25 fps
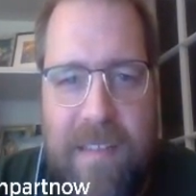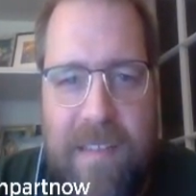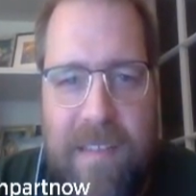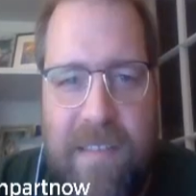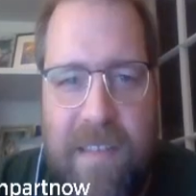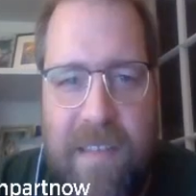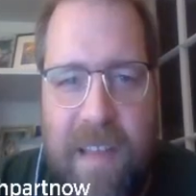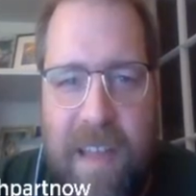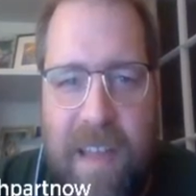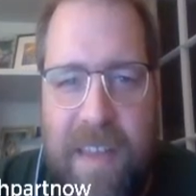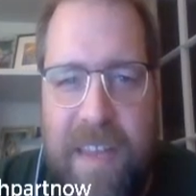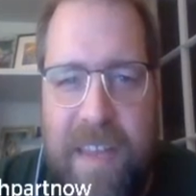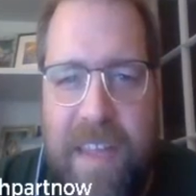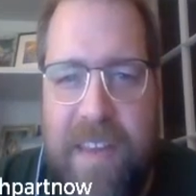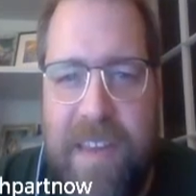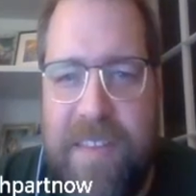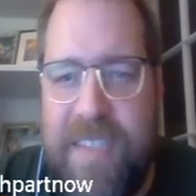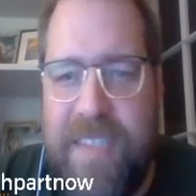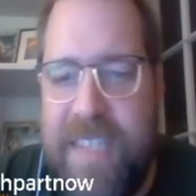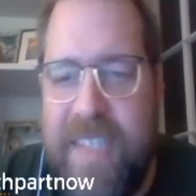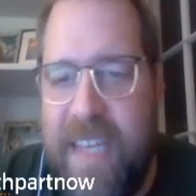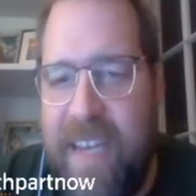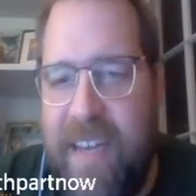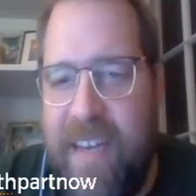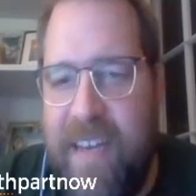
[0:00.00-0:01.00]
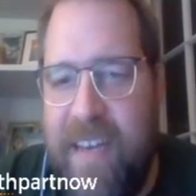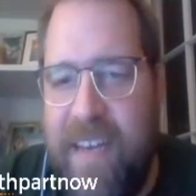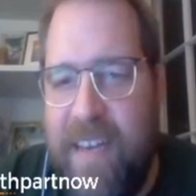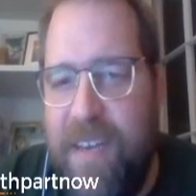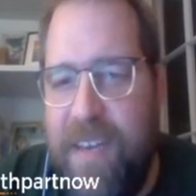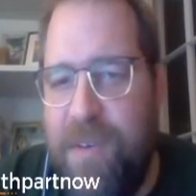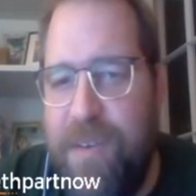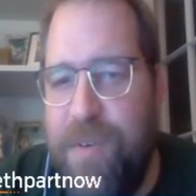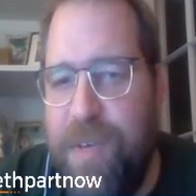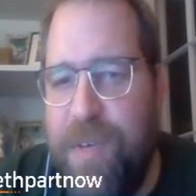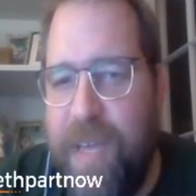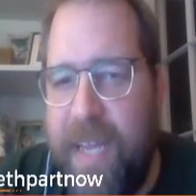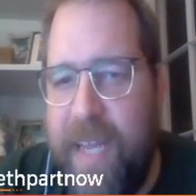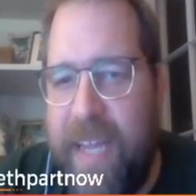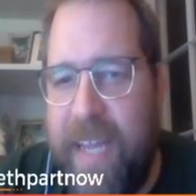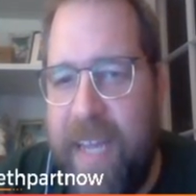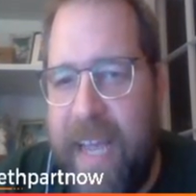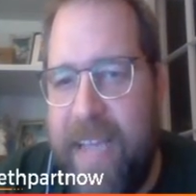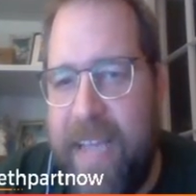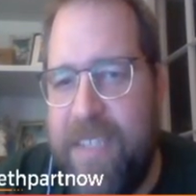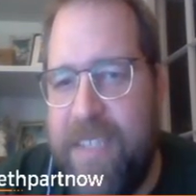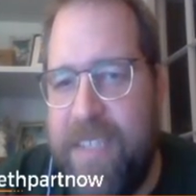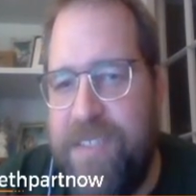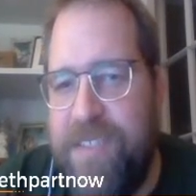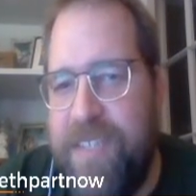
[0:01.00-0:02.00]
On the other side, you like
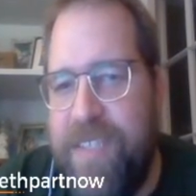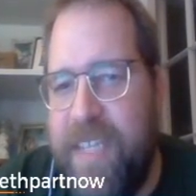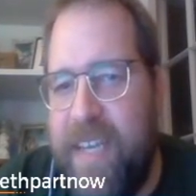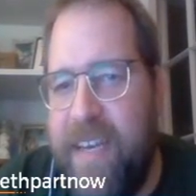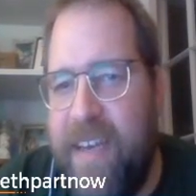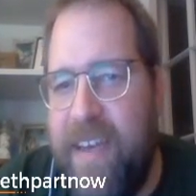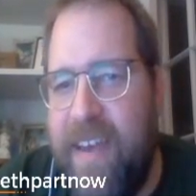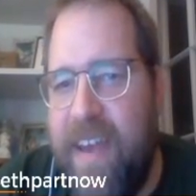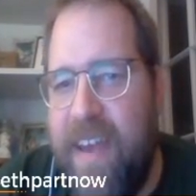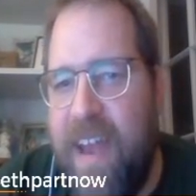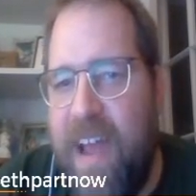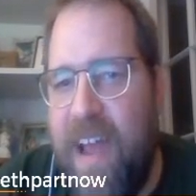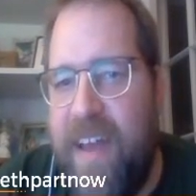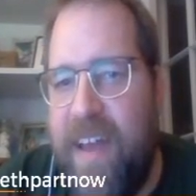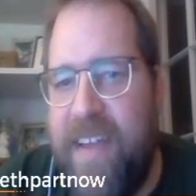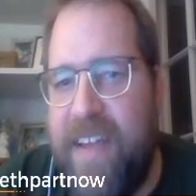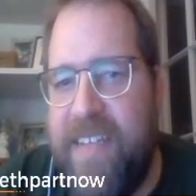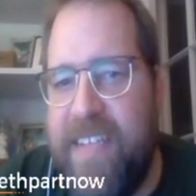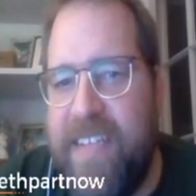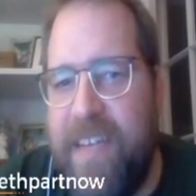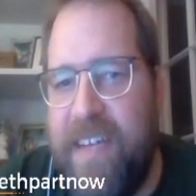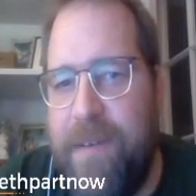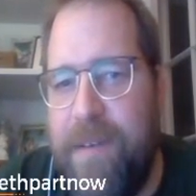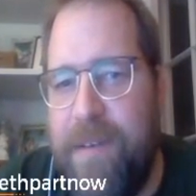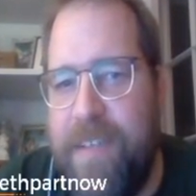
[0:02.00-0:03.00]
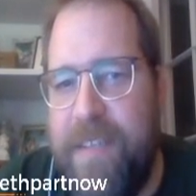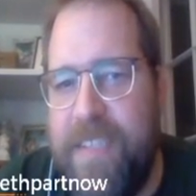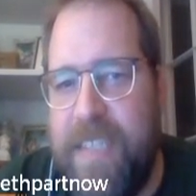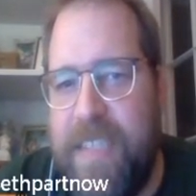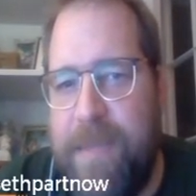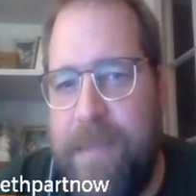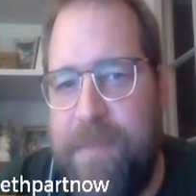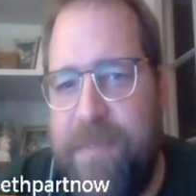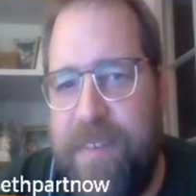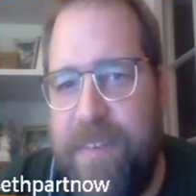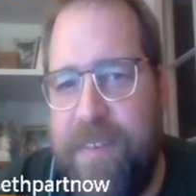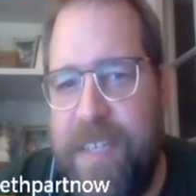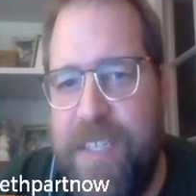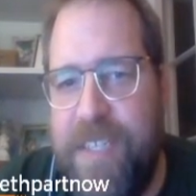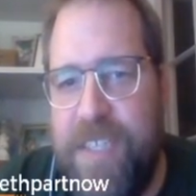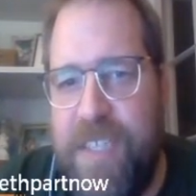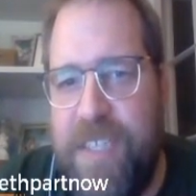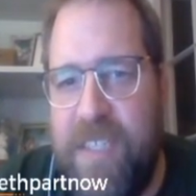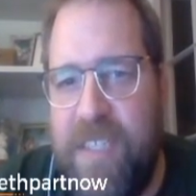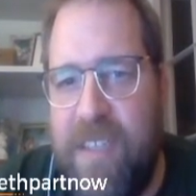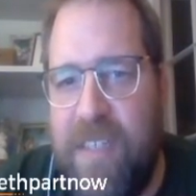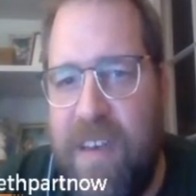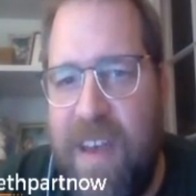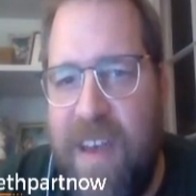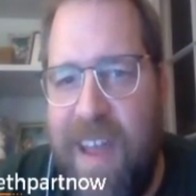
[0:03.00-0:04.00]
as you say, not a ton of
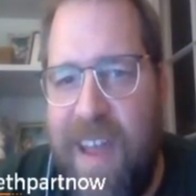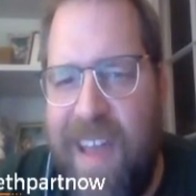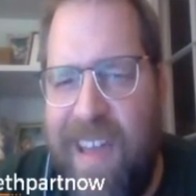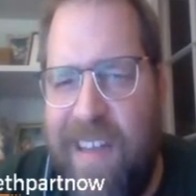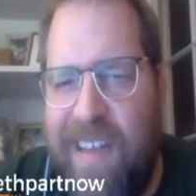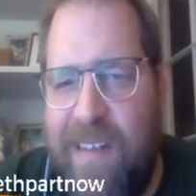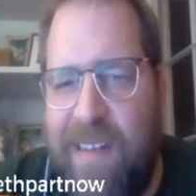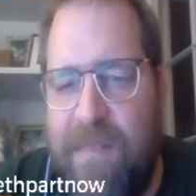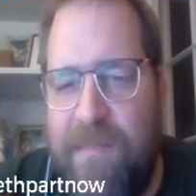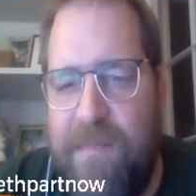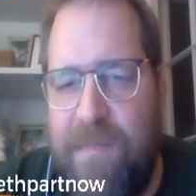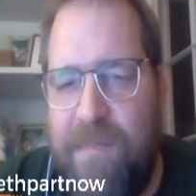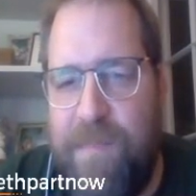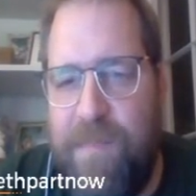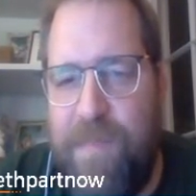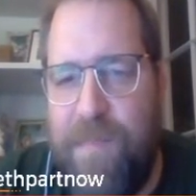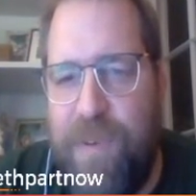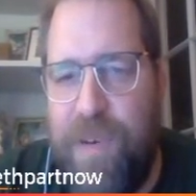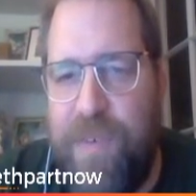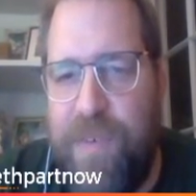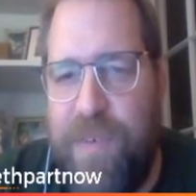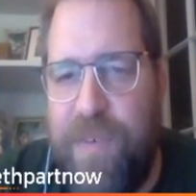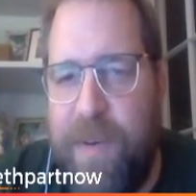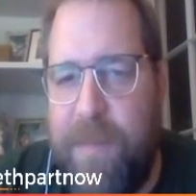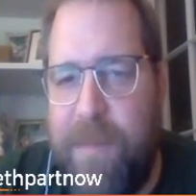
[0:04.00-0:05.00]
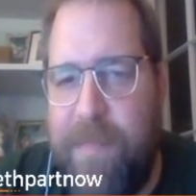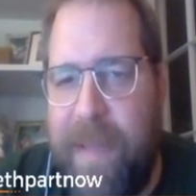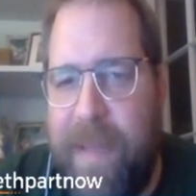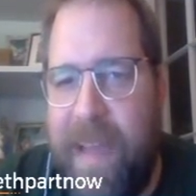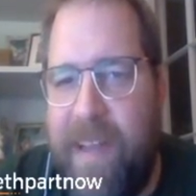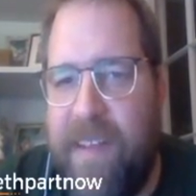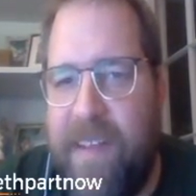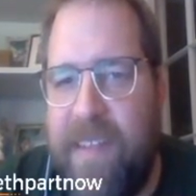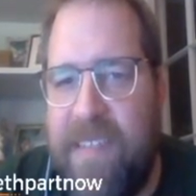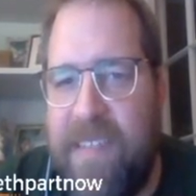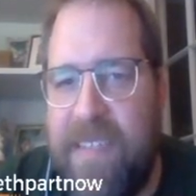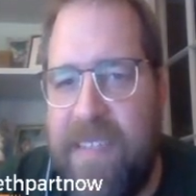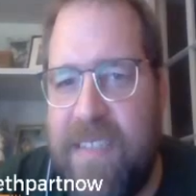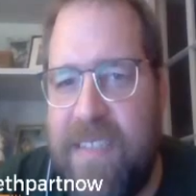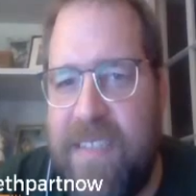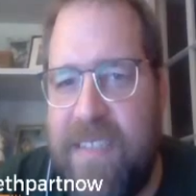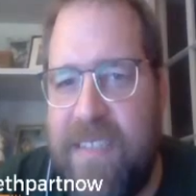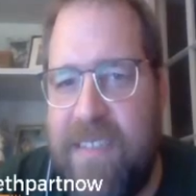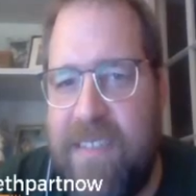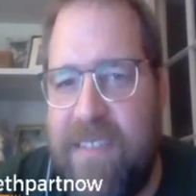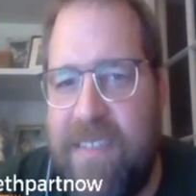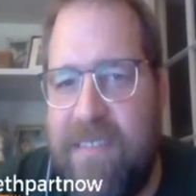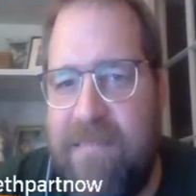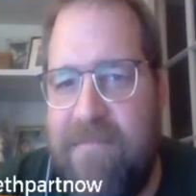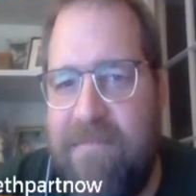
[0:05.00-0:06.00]
separation, not perfect
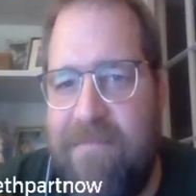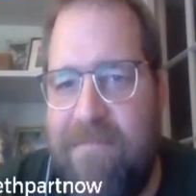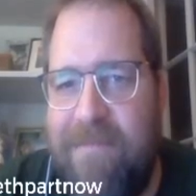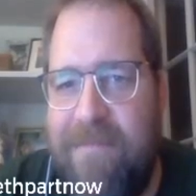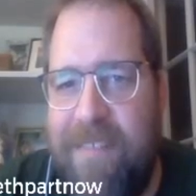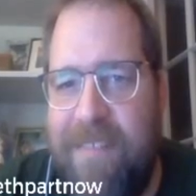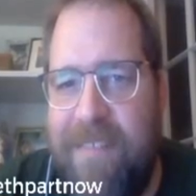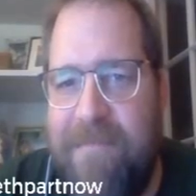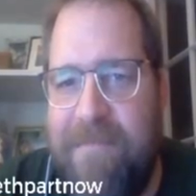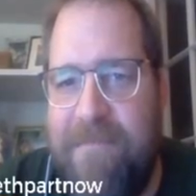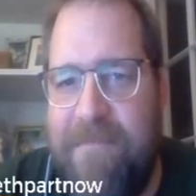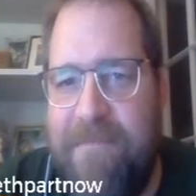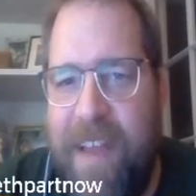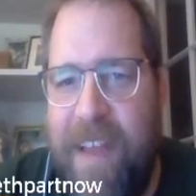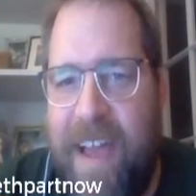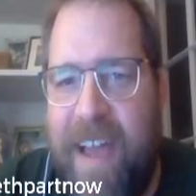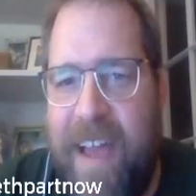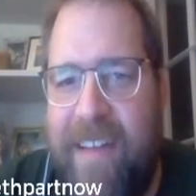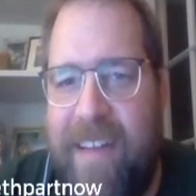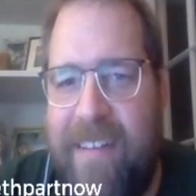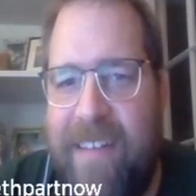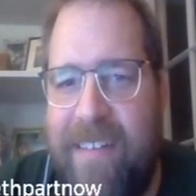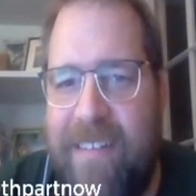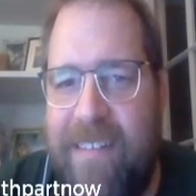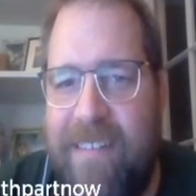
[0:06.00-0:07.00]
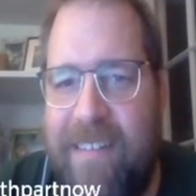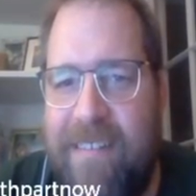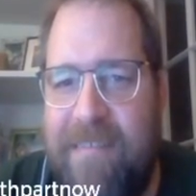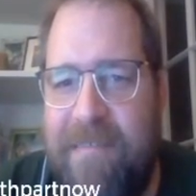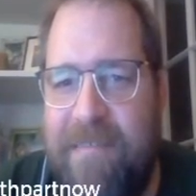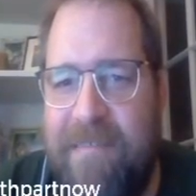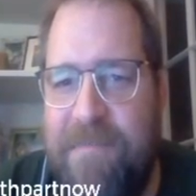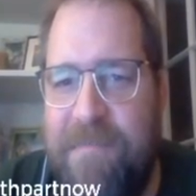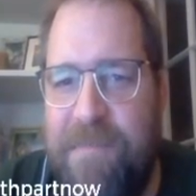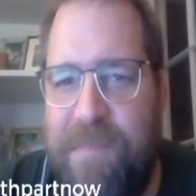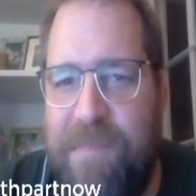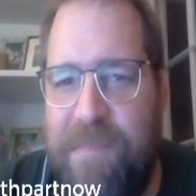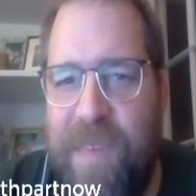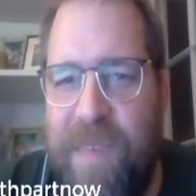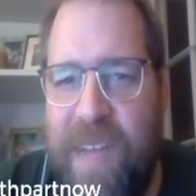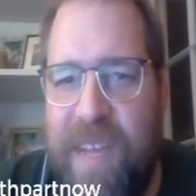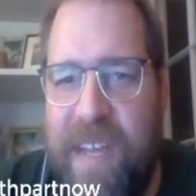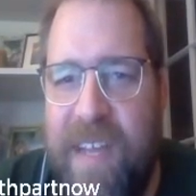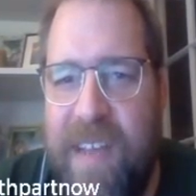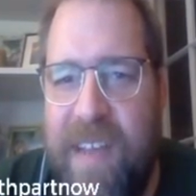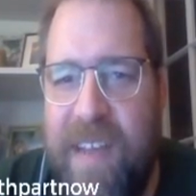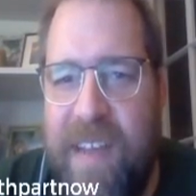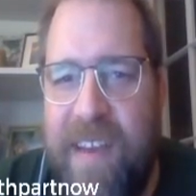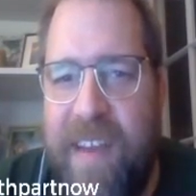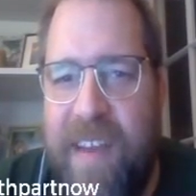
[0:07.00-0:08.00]
balance, not
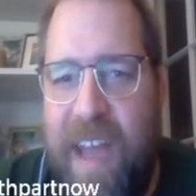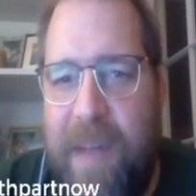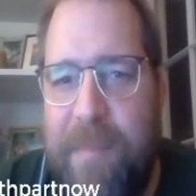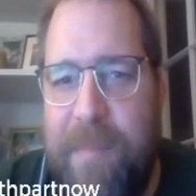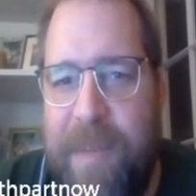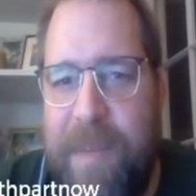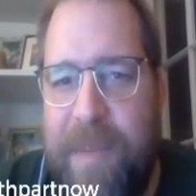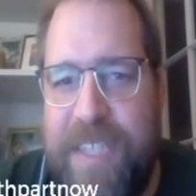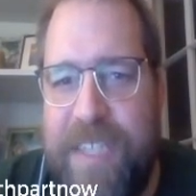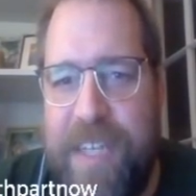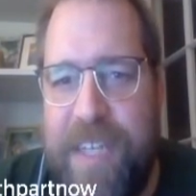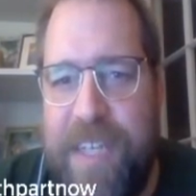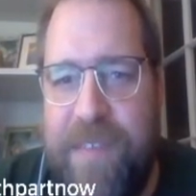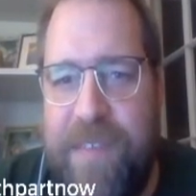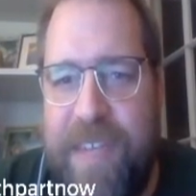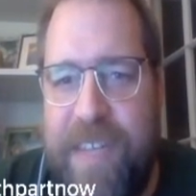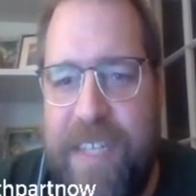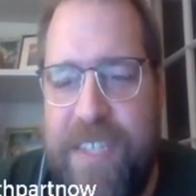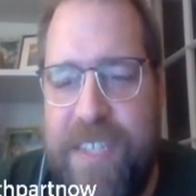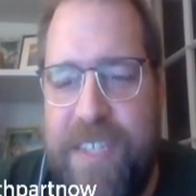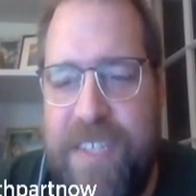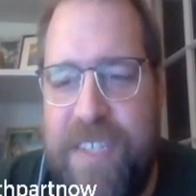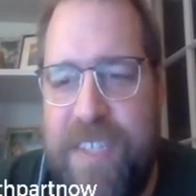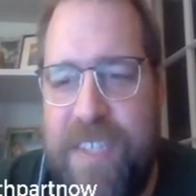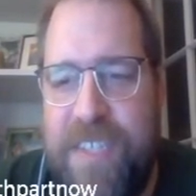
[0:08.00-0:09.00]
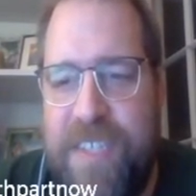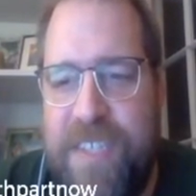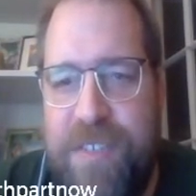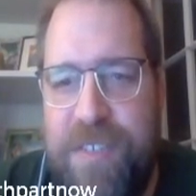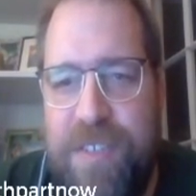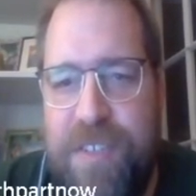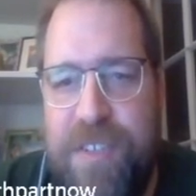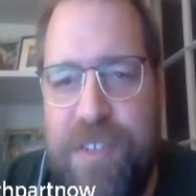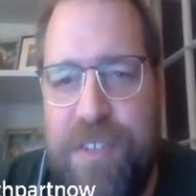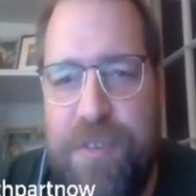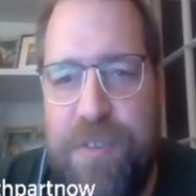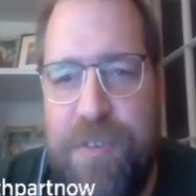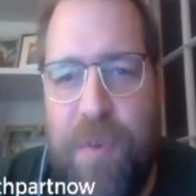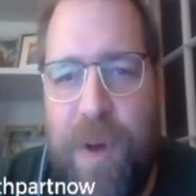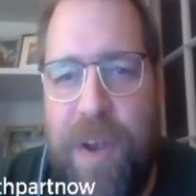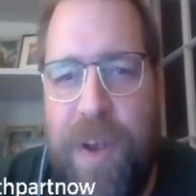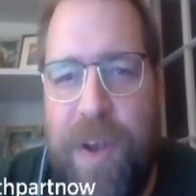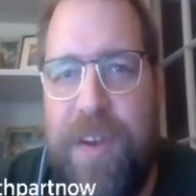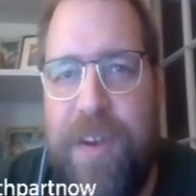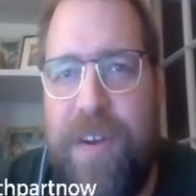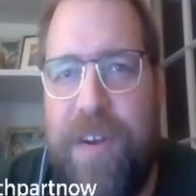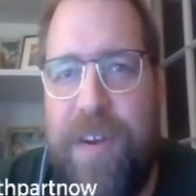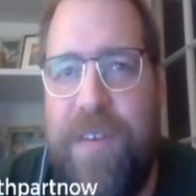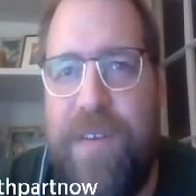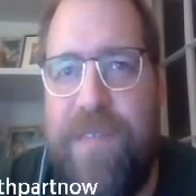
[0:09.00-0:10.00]
much elevation, and so you do
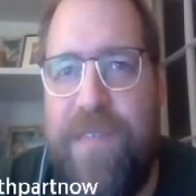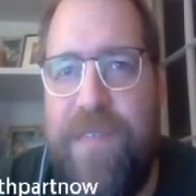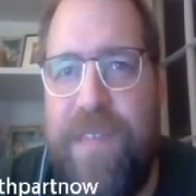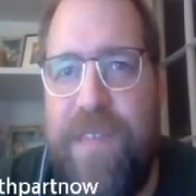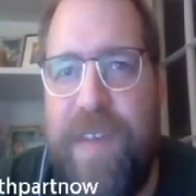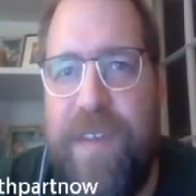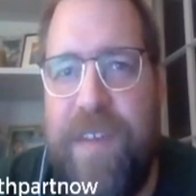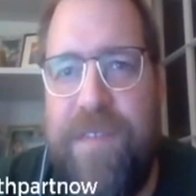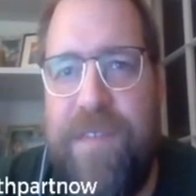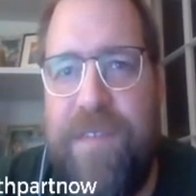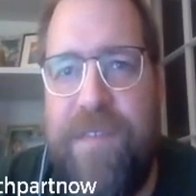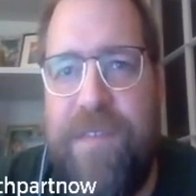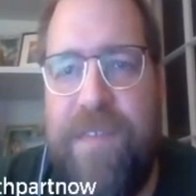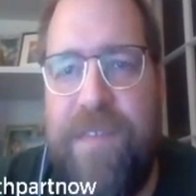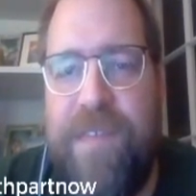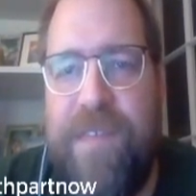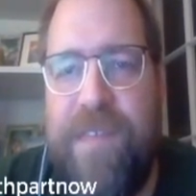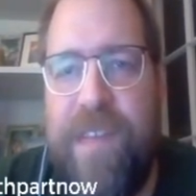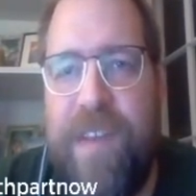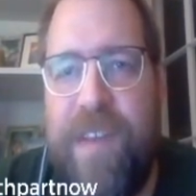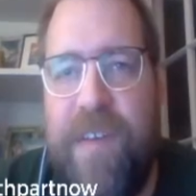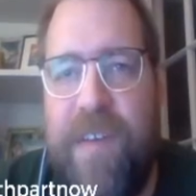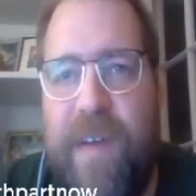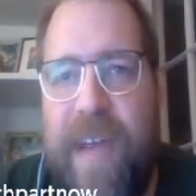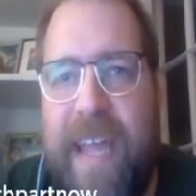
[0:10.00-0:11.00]
wonder if you're